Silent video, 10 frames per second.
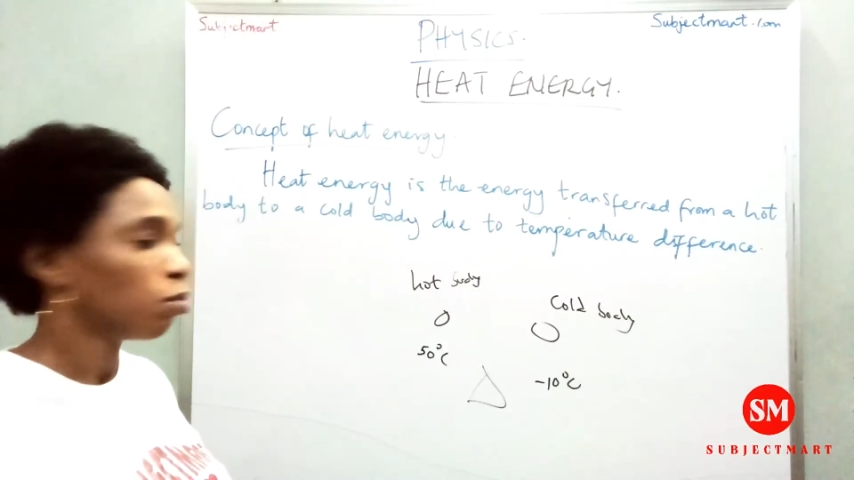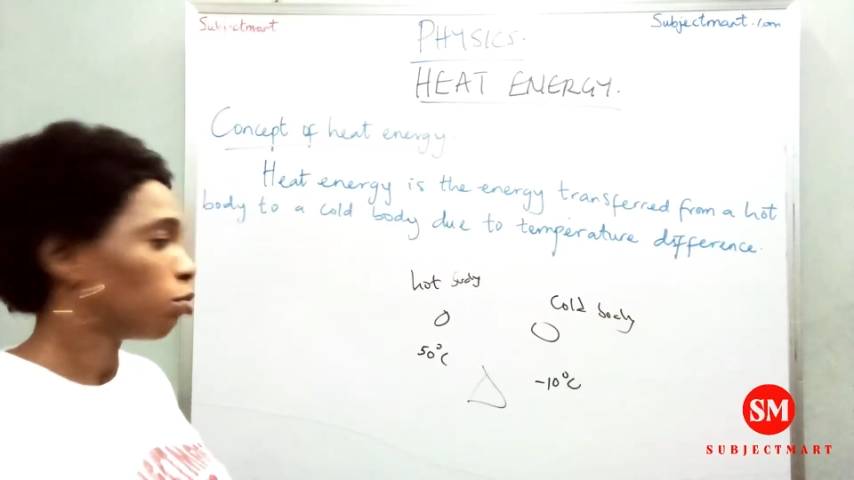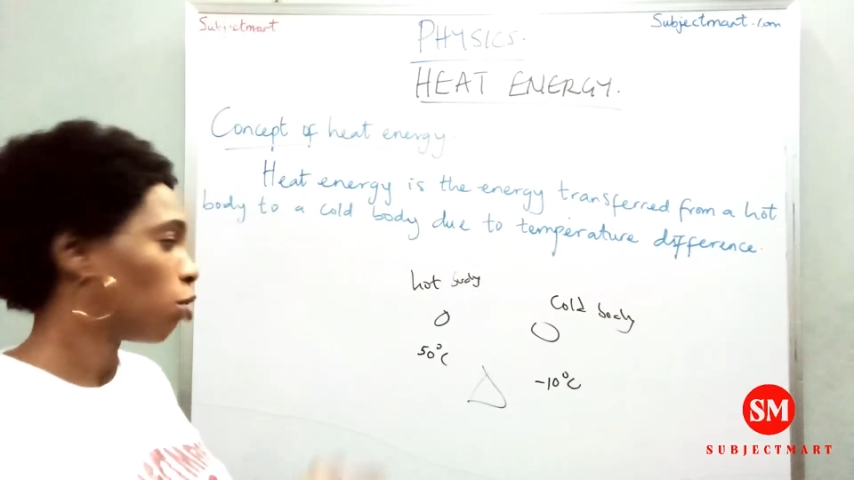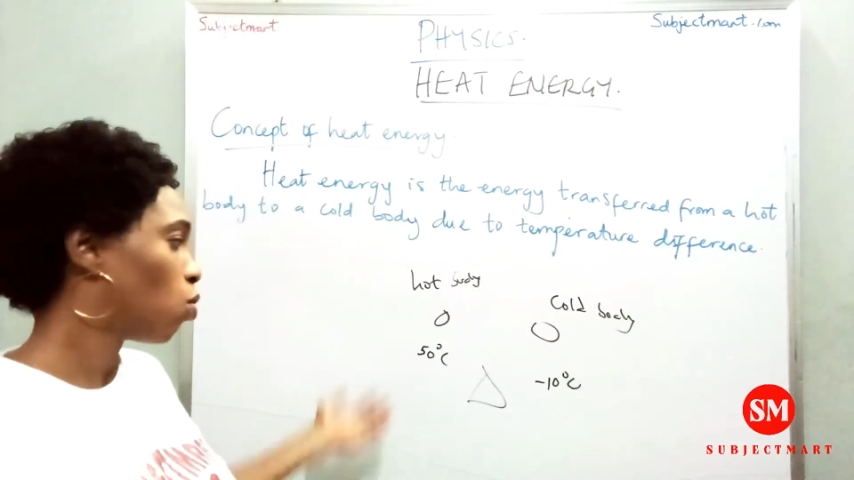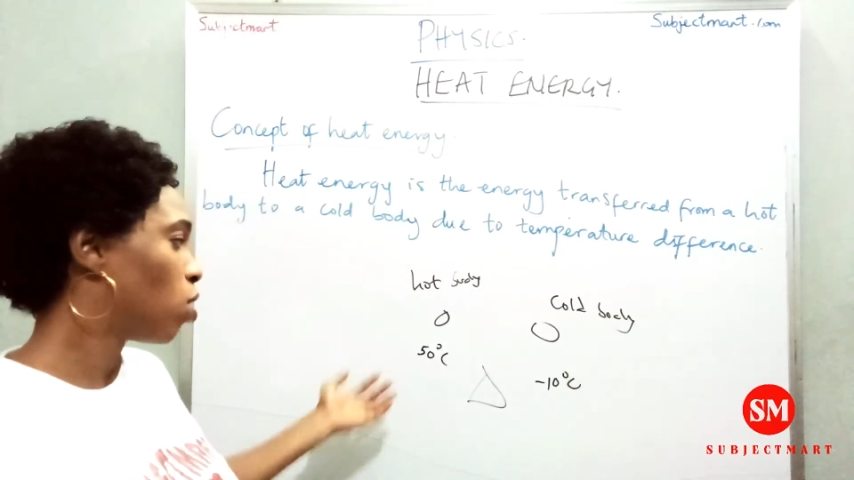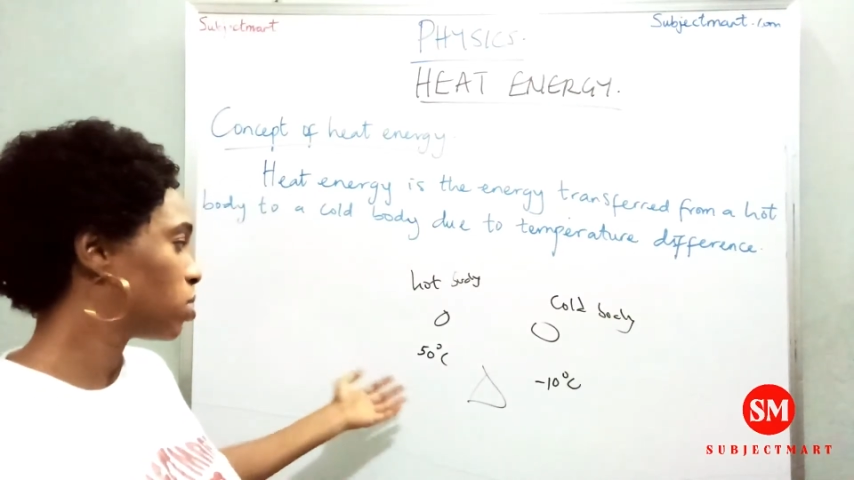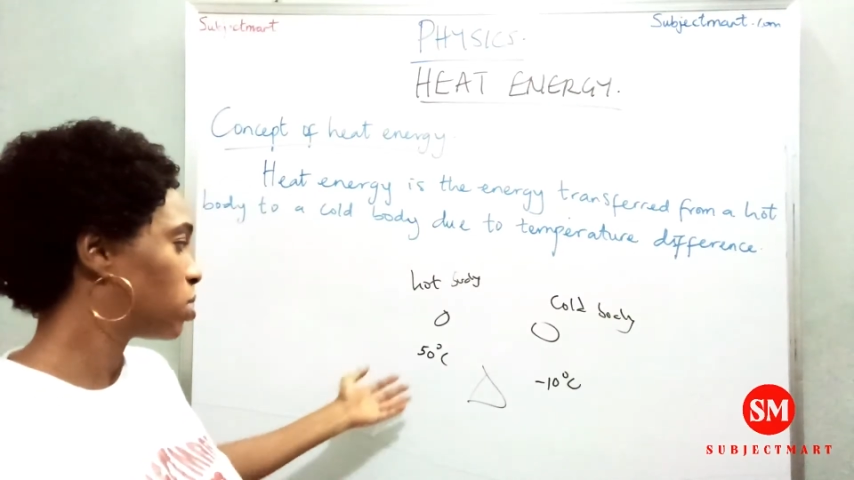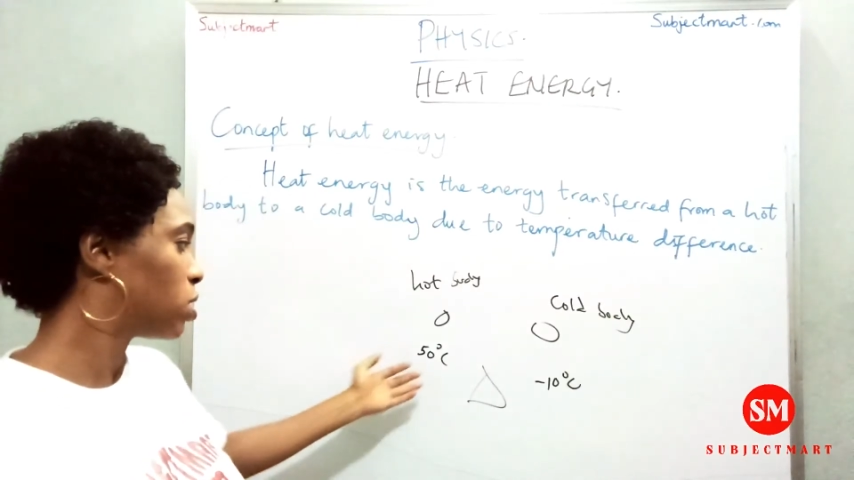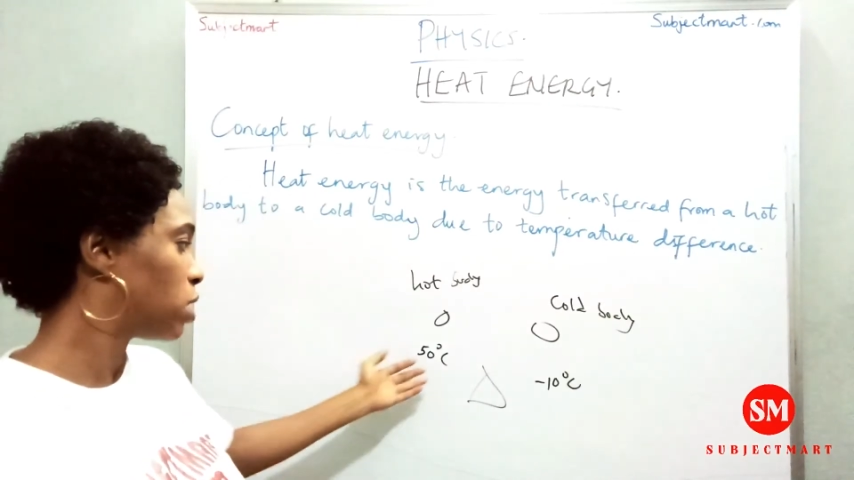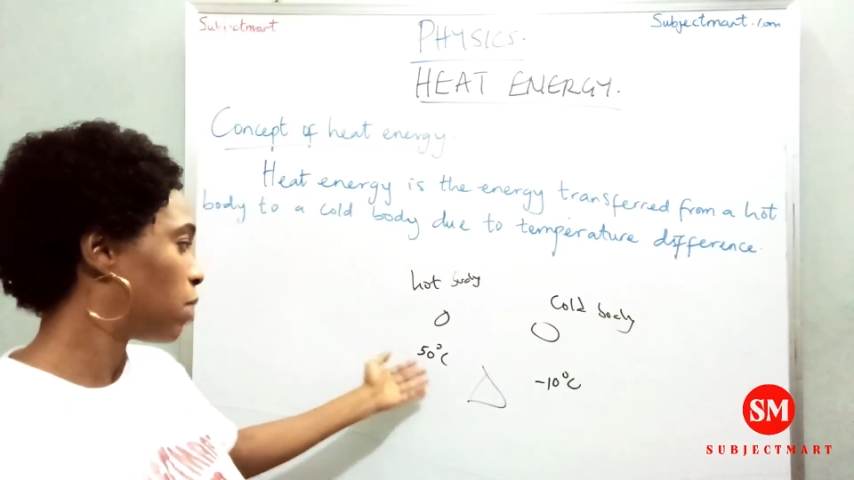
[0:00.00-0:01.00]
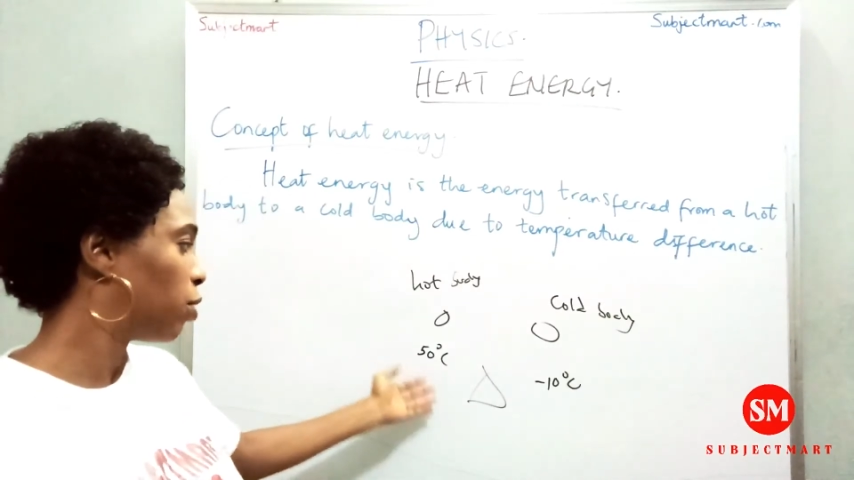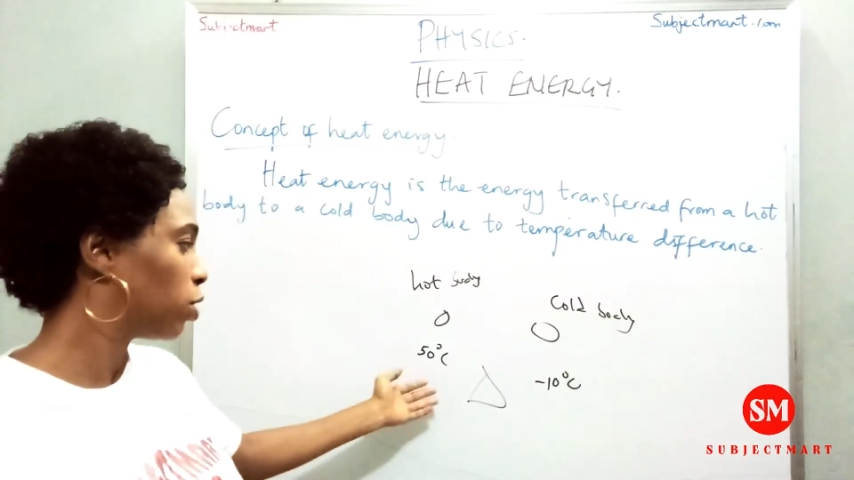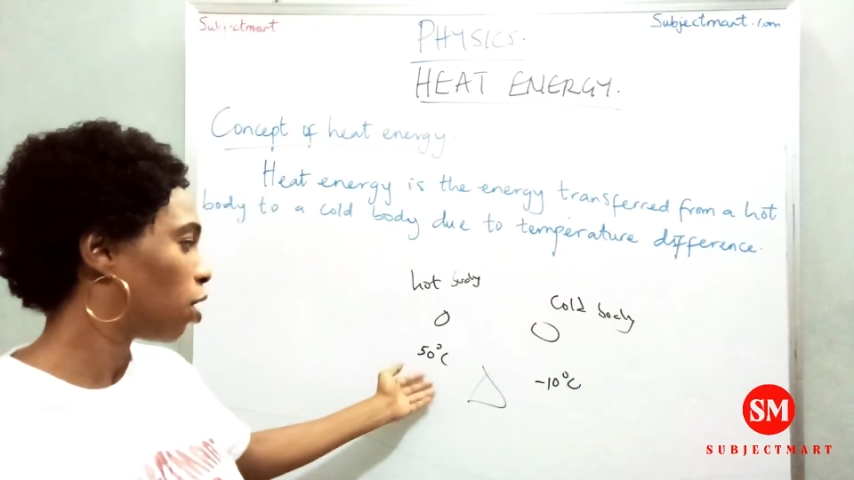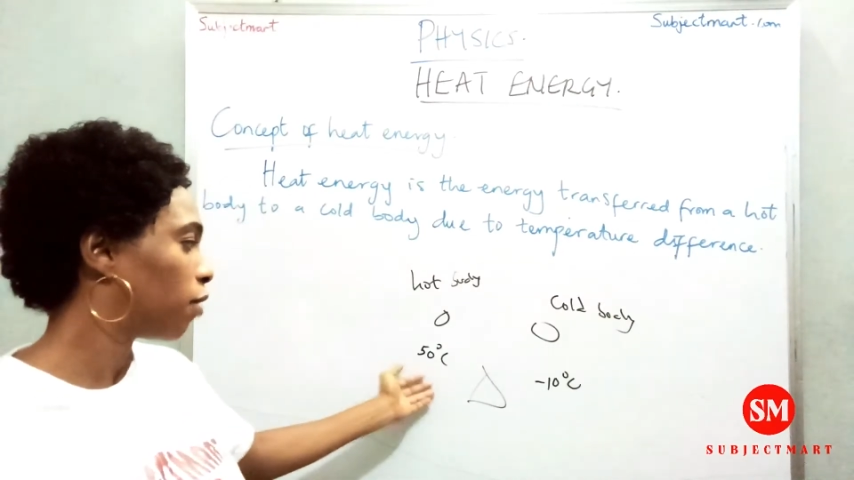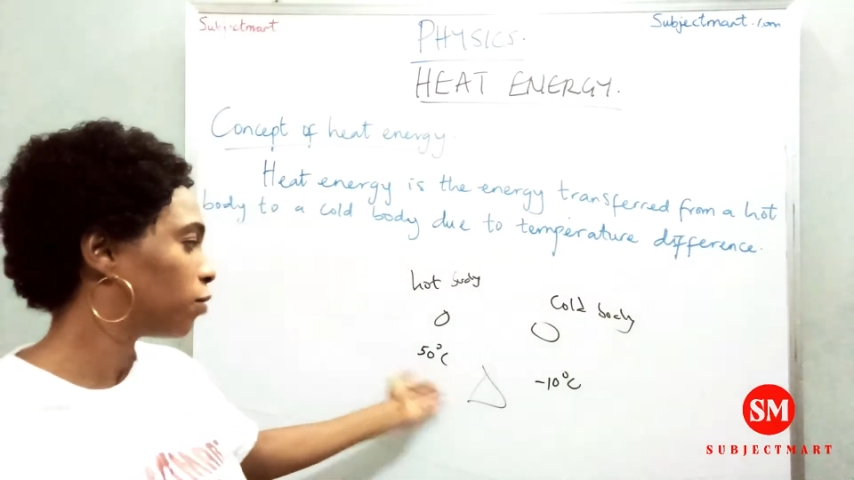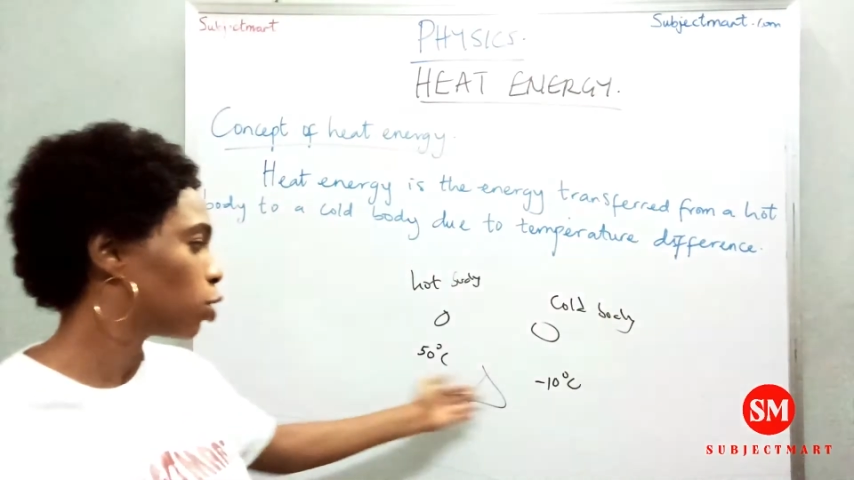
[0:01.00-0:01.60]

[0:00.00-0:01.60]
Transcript: But once the temperature of